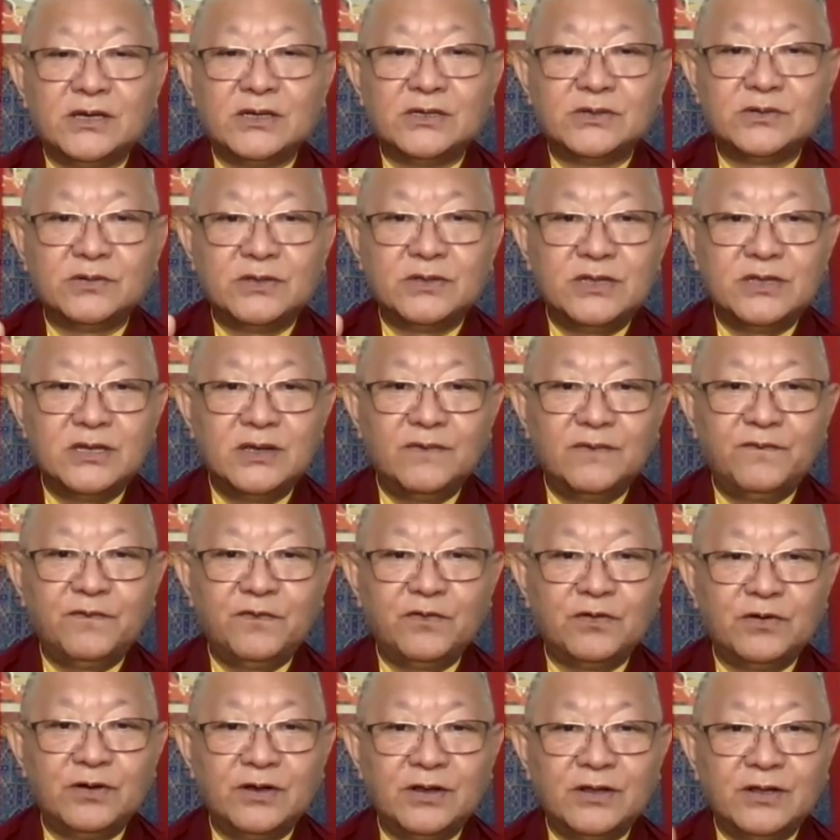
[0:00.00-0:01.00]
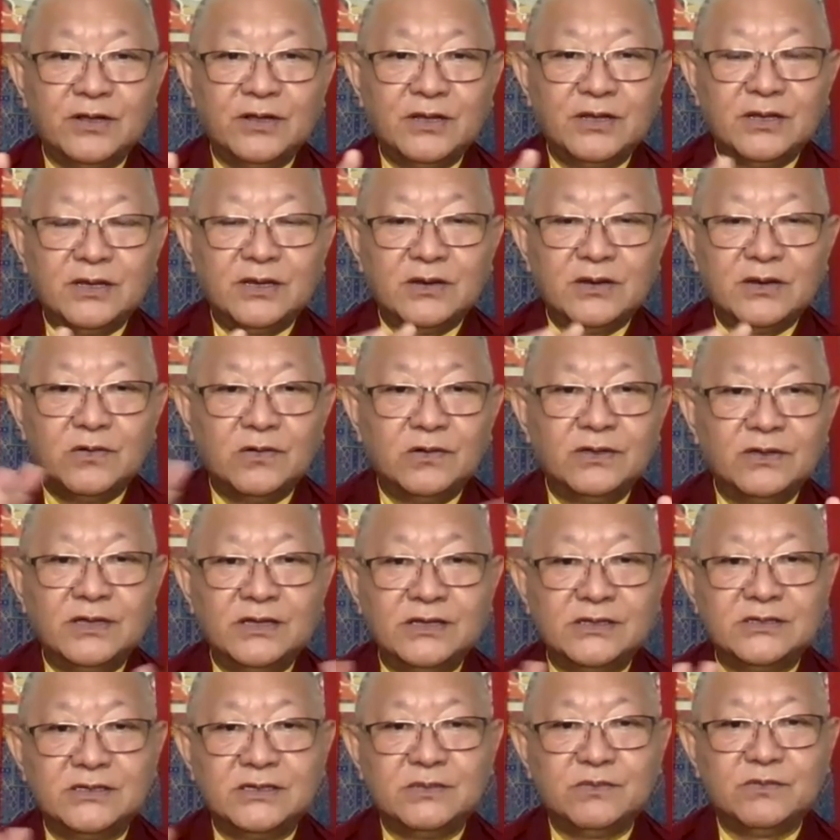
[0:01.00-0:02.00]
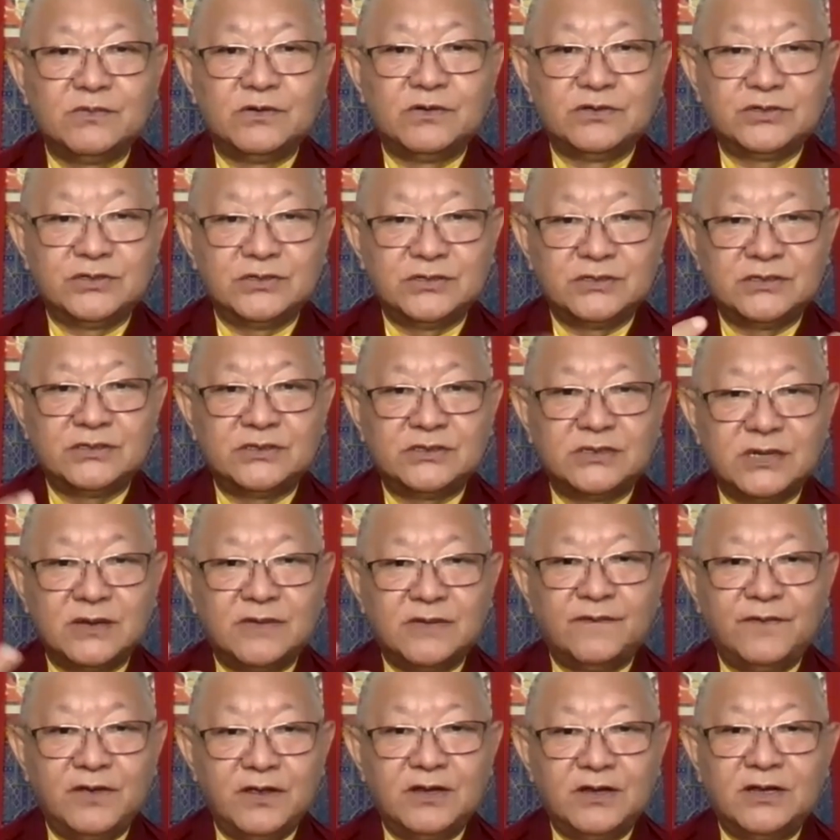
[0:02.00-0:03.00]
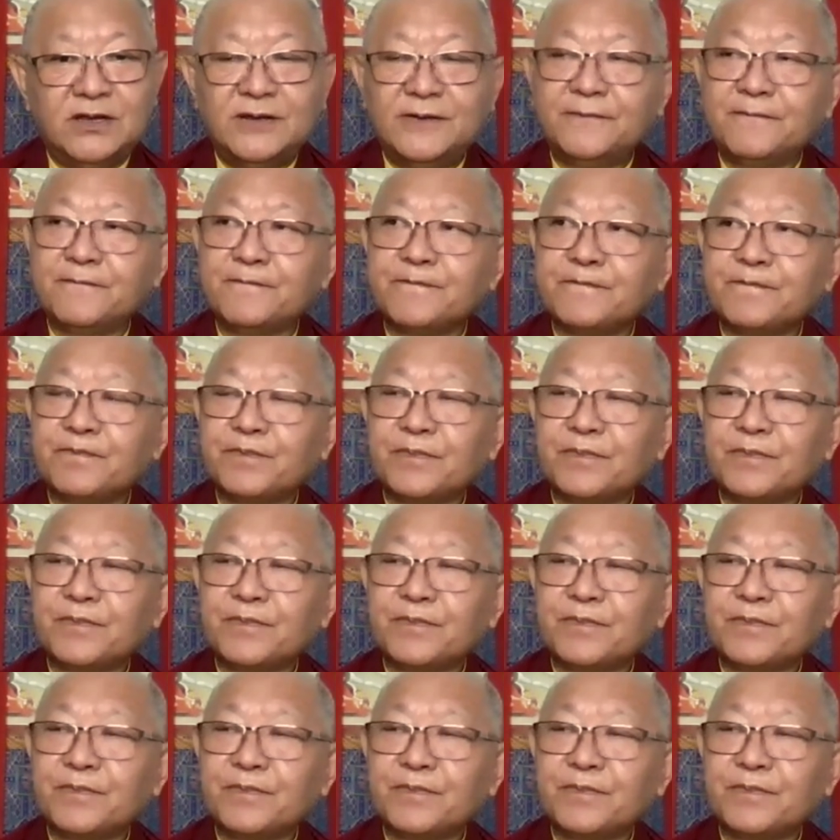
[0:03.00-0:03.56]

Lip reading: So therefore, all these emotions are very